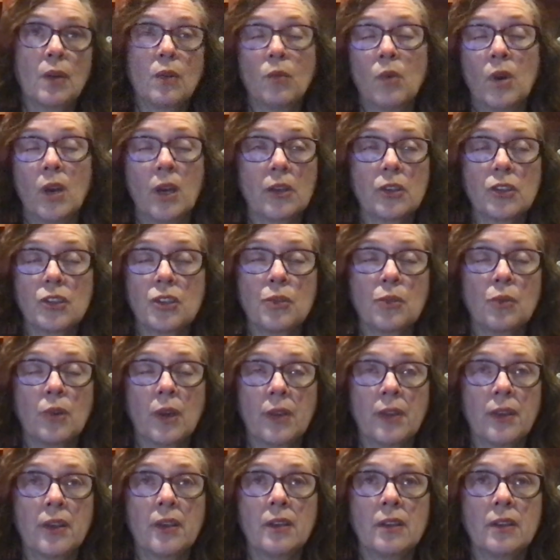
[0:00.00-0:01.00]
while she,
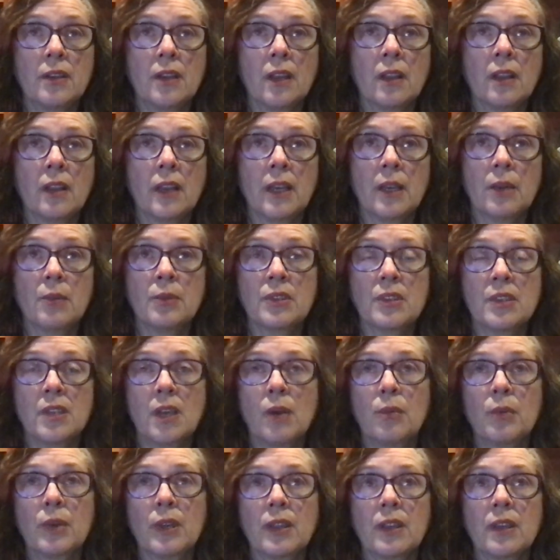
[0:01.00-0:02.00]
while the young lady was
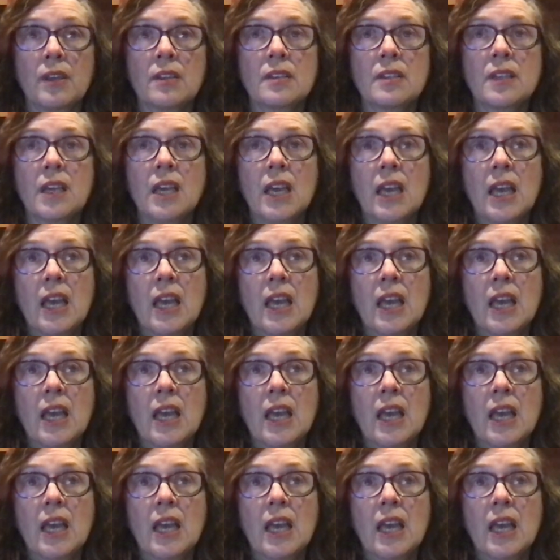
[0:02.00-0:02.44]
not with us